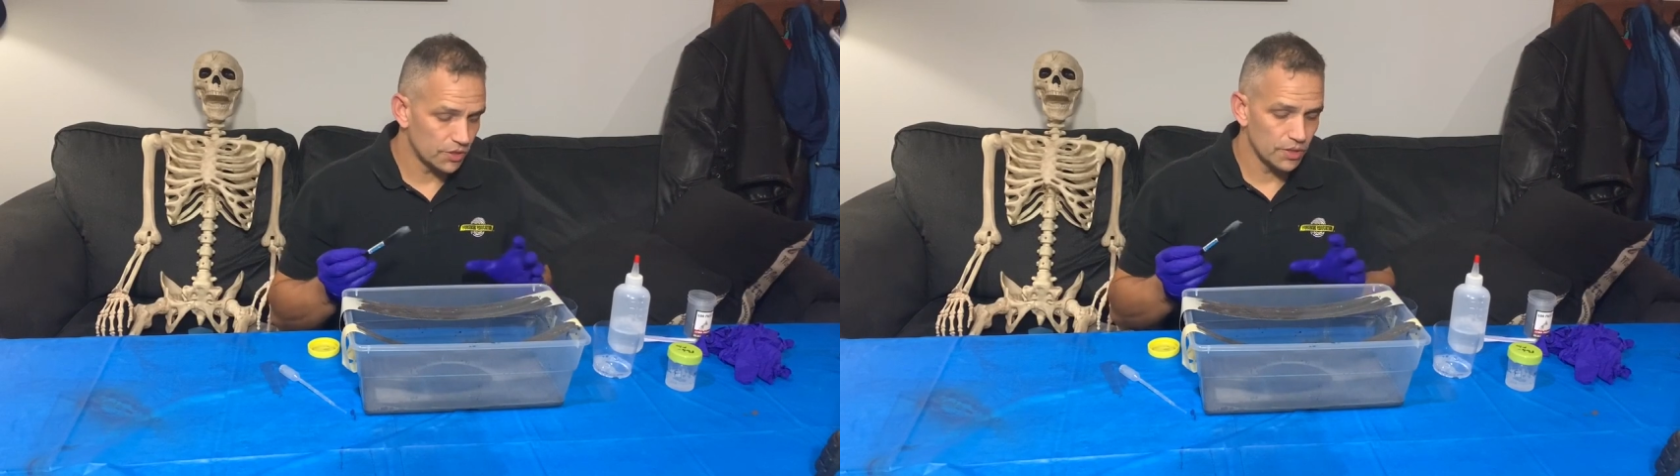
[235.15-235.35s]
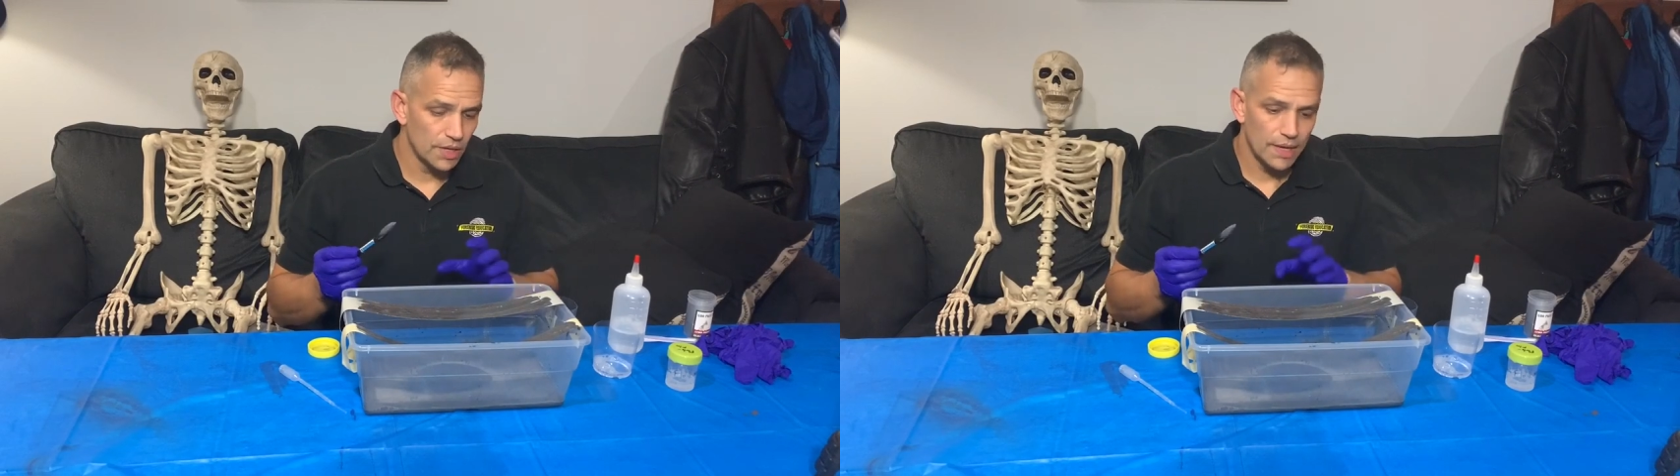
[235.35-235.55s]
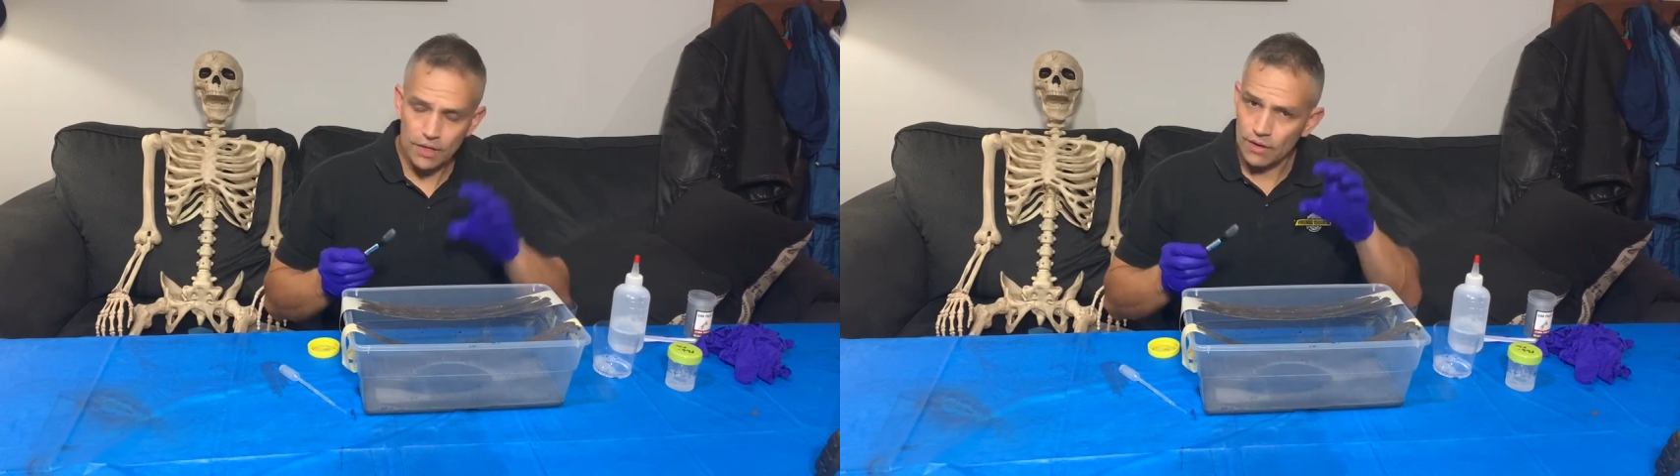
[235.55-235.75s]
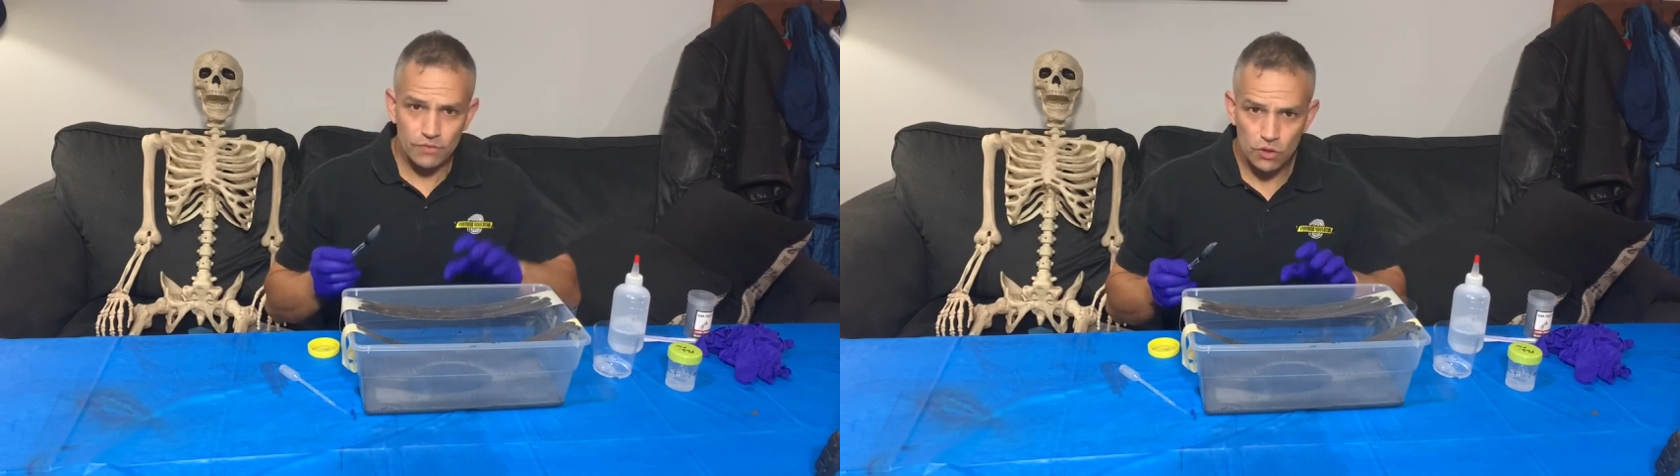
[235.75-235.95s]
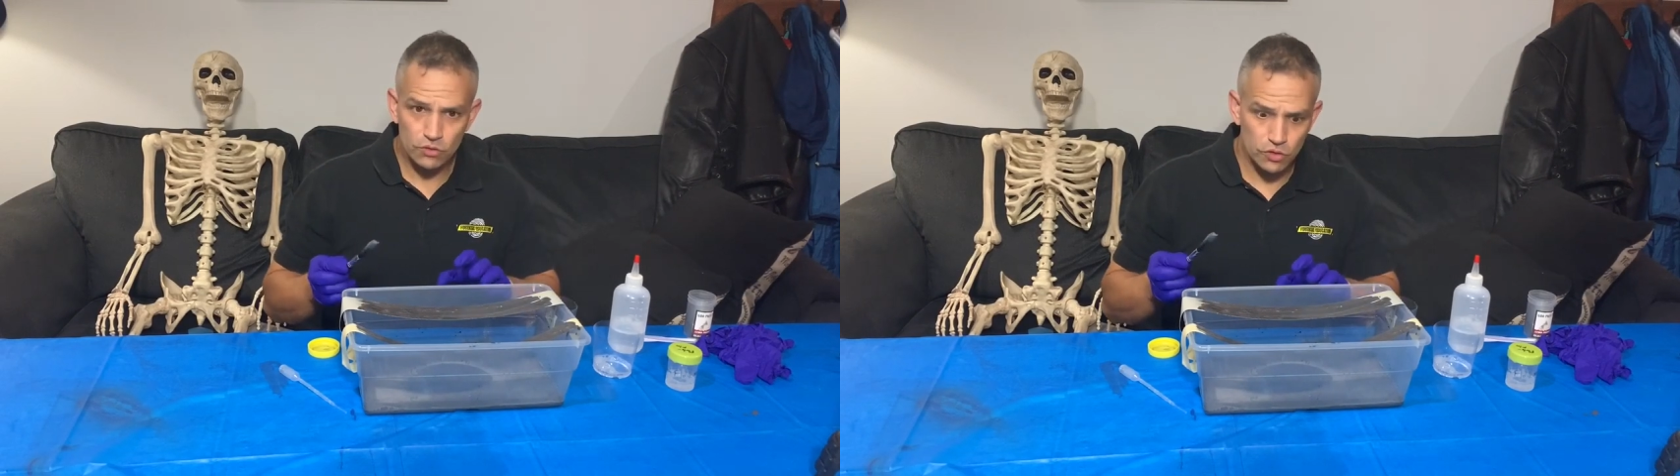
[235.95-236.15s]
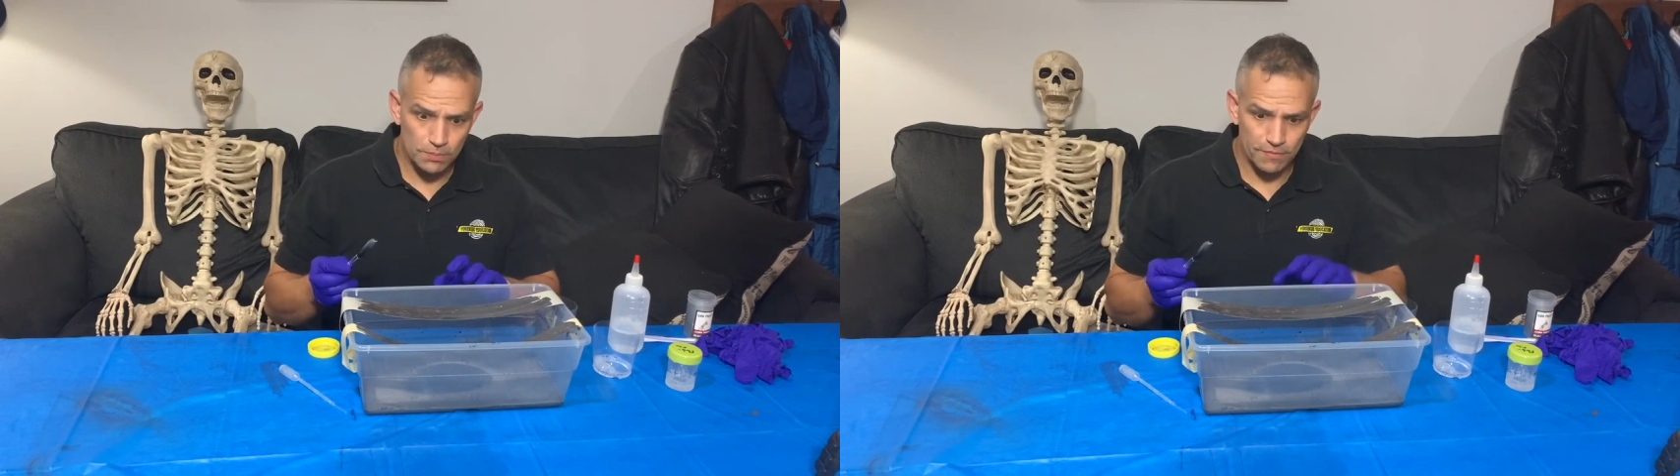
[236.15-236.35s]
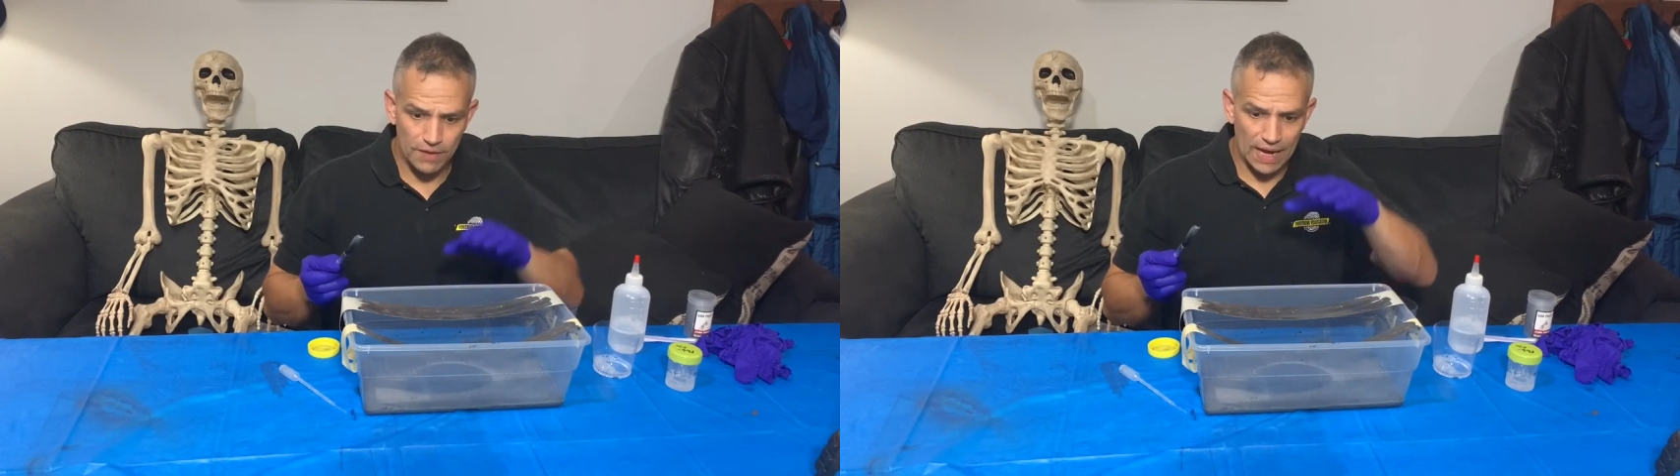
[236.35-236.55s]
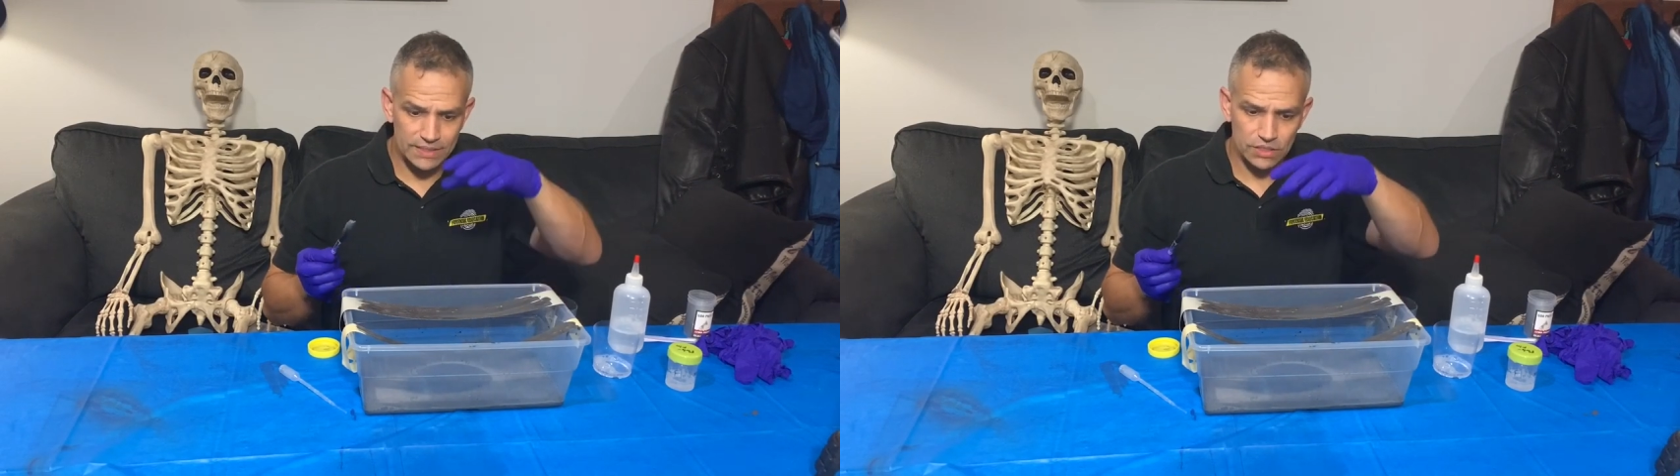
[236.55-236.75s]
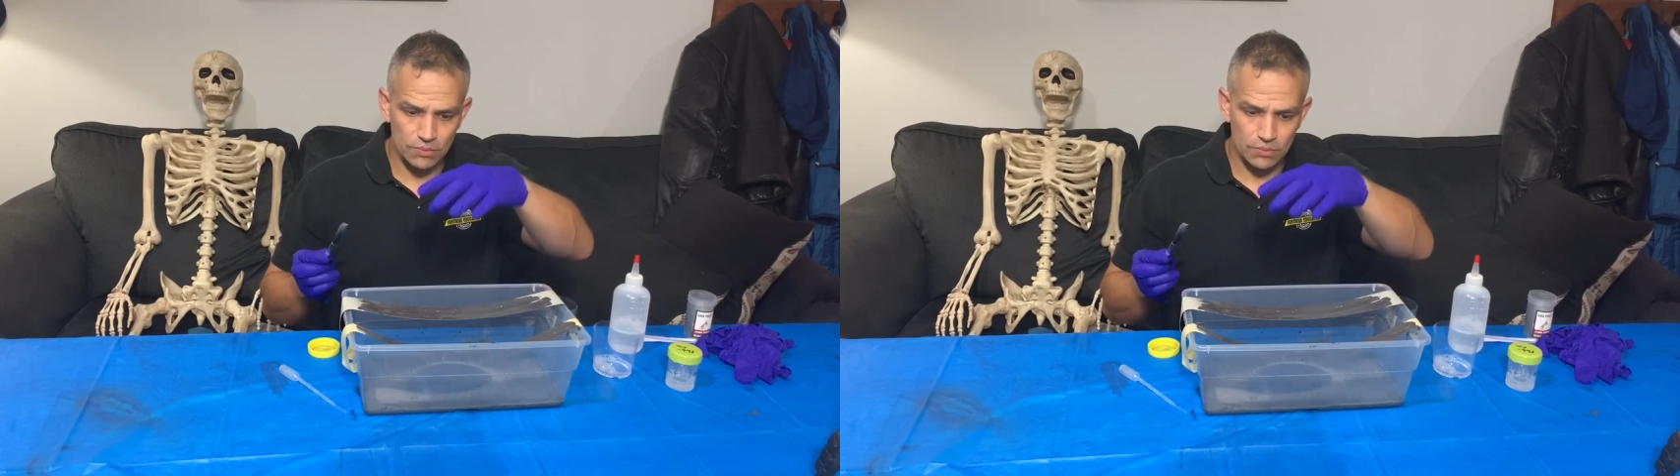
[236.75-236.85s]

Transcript: you don't have to go super fast.